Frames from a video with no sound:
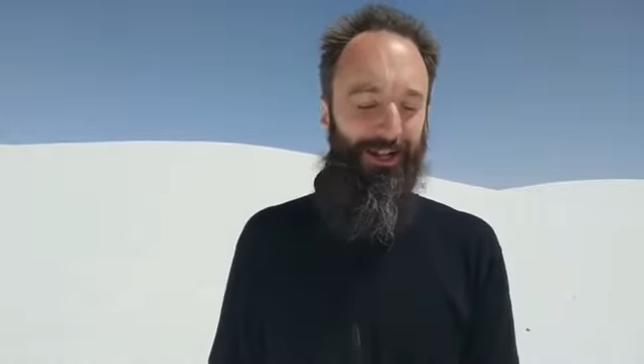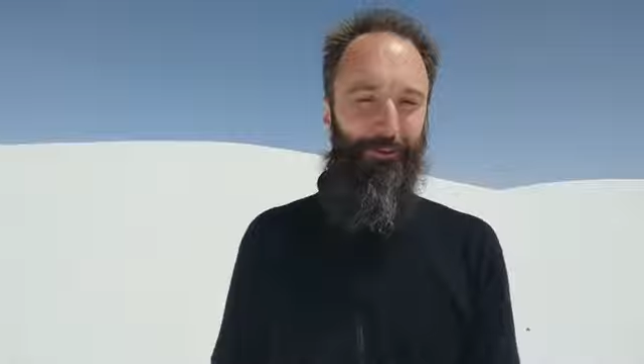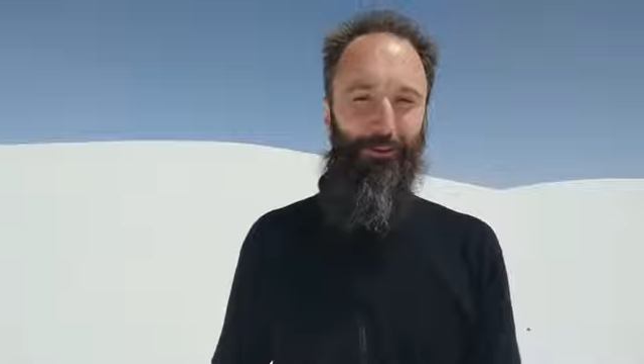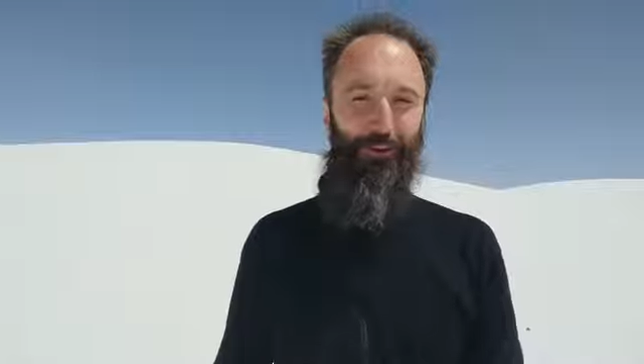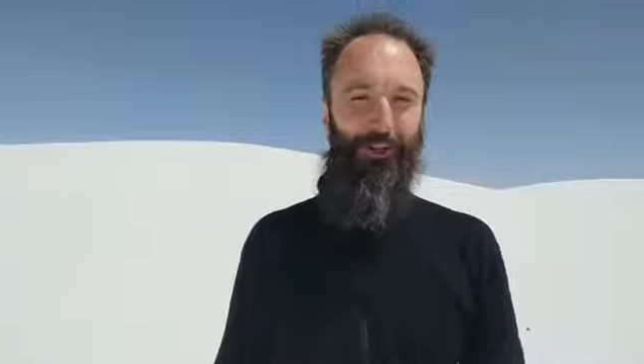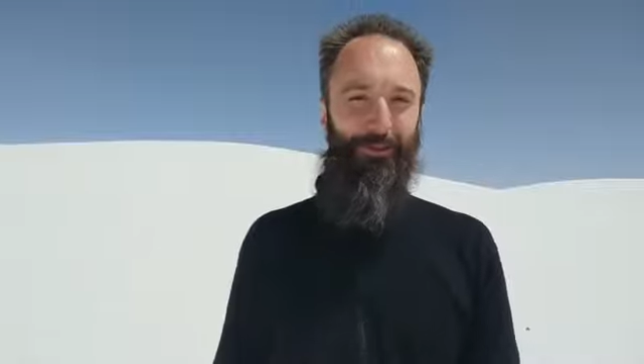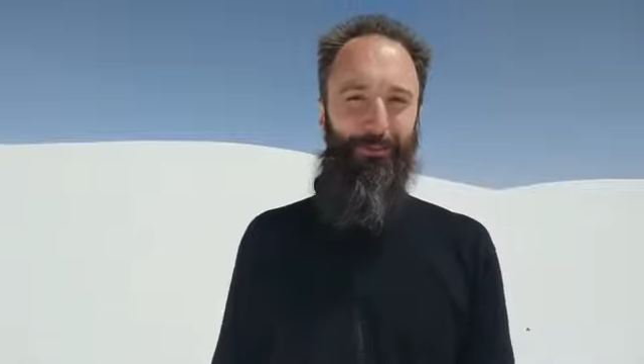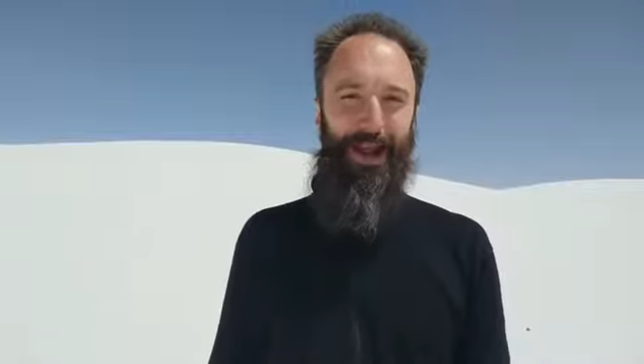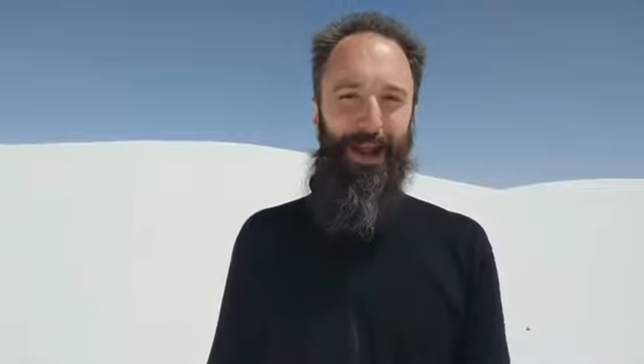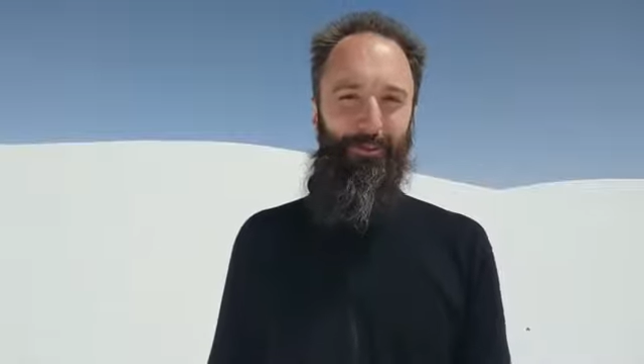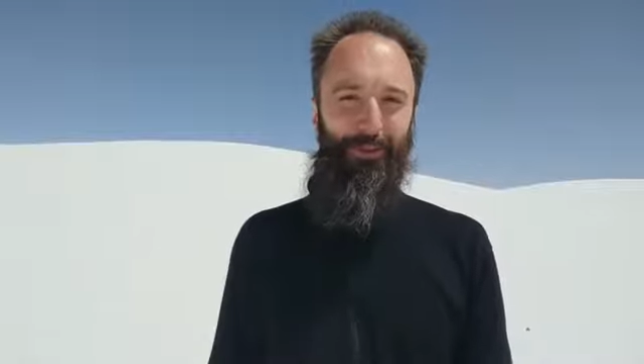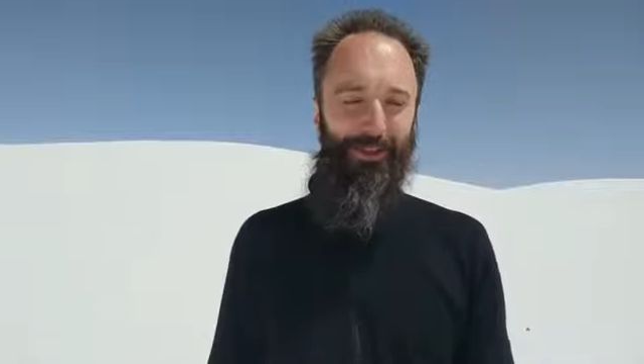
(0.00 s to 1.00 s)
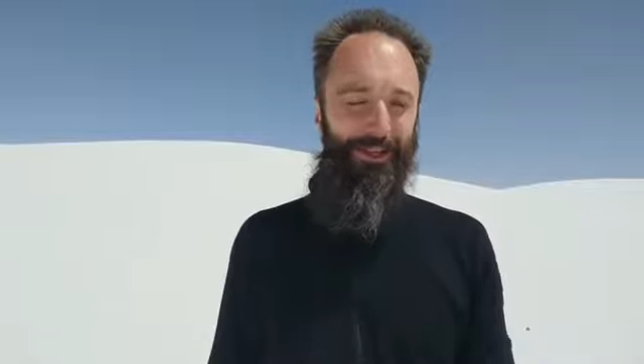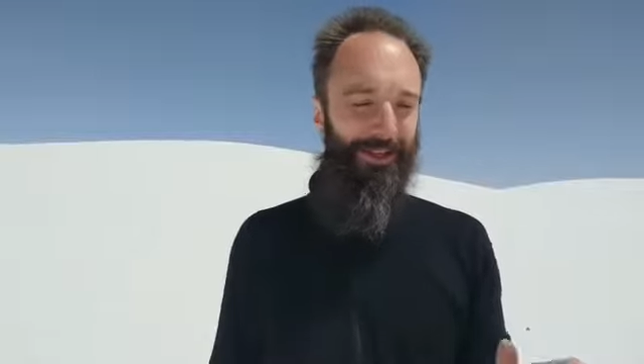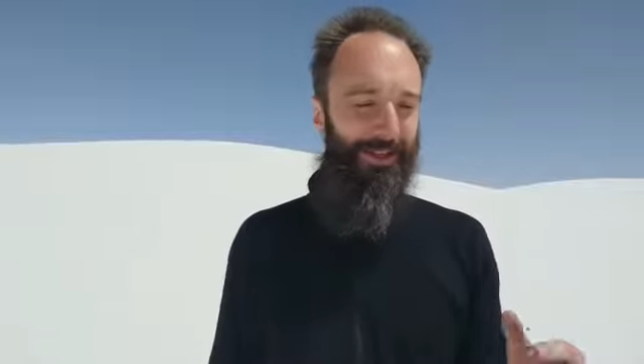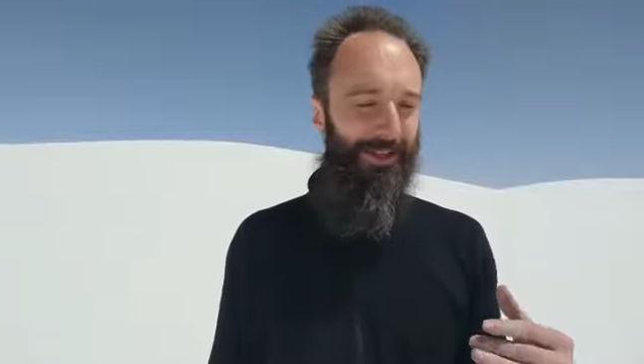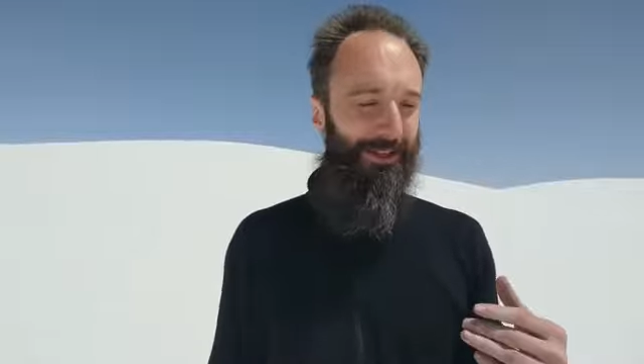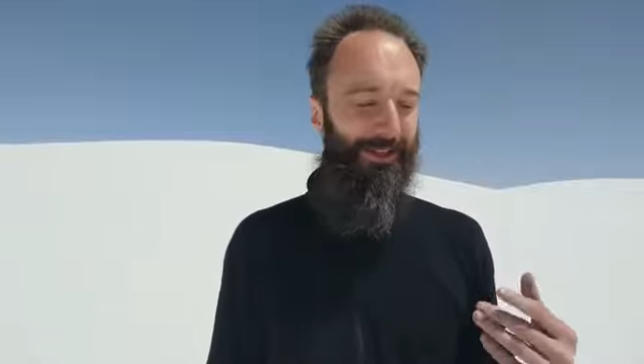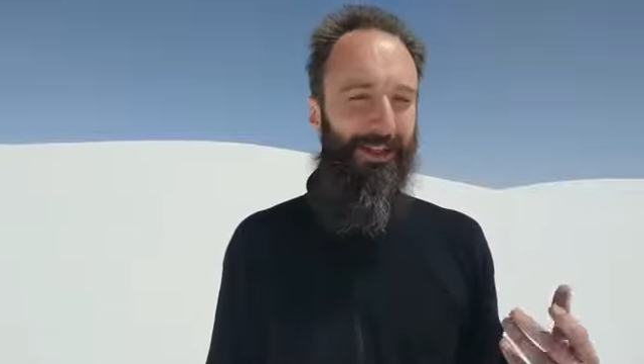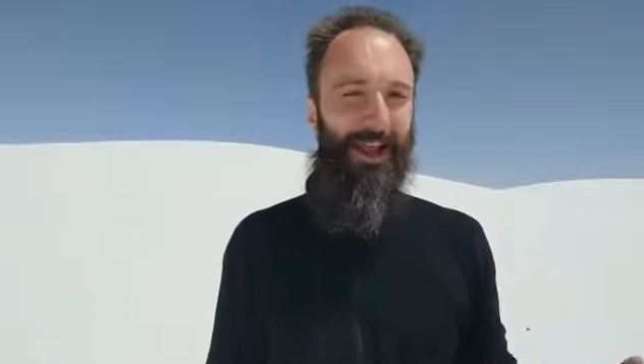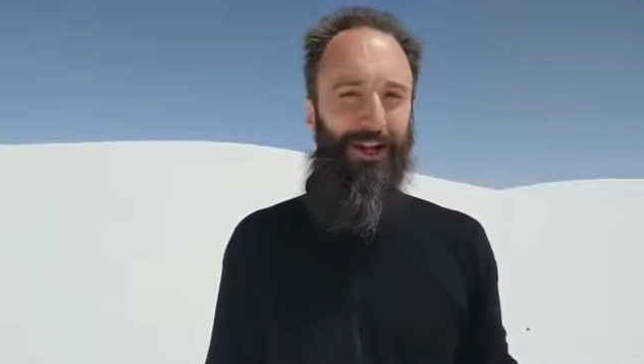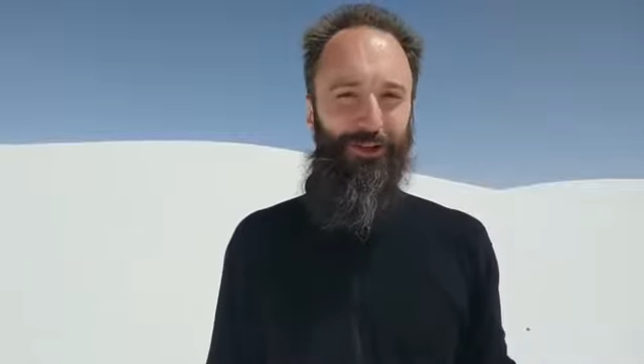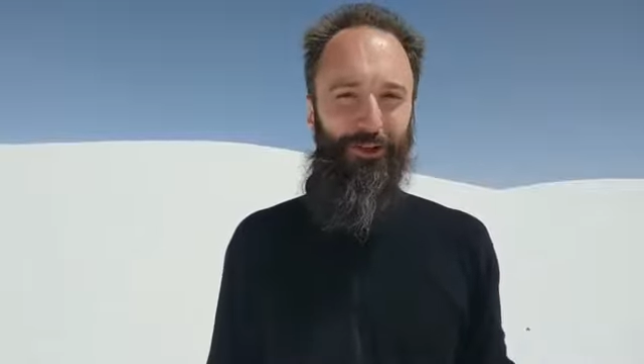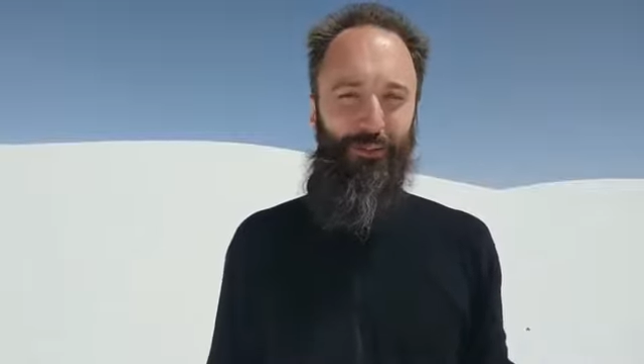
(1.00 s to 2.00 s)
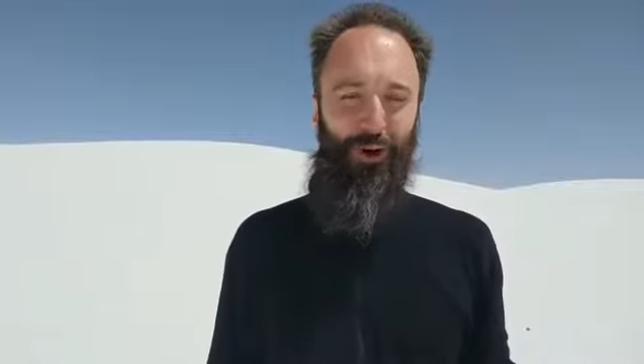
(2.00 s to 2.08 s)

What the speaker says: If you look at a map, the national